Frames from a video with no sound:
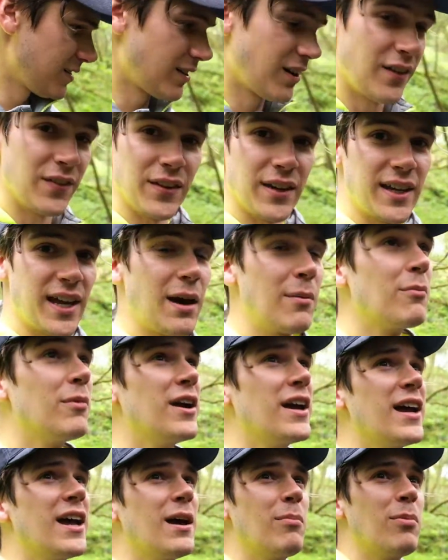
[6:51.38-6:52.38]
on the camera
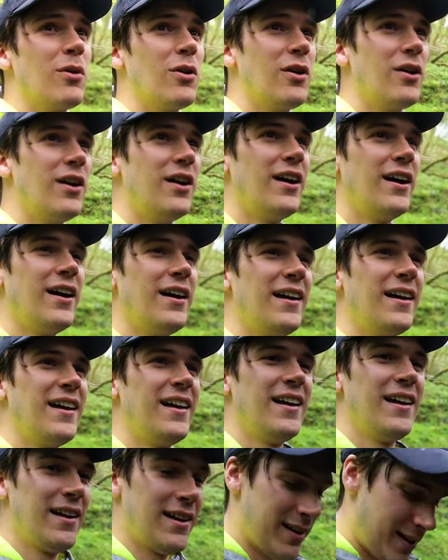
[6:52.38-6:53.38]
here, but
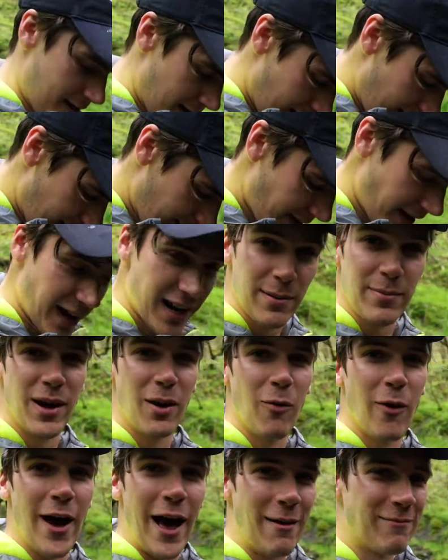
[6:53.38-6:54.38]
I'm getting a
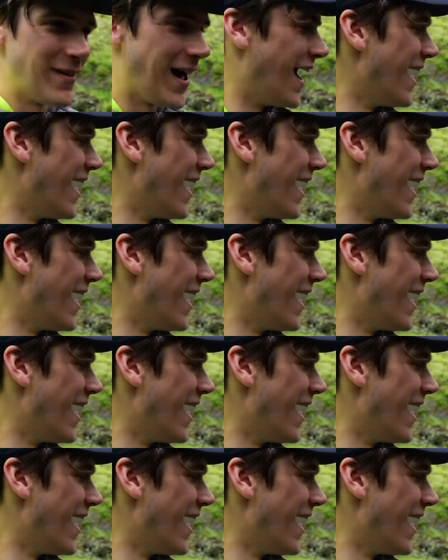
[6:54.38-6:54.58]
bit wet.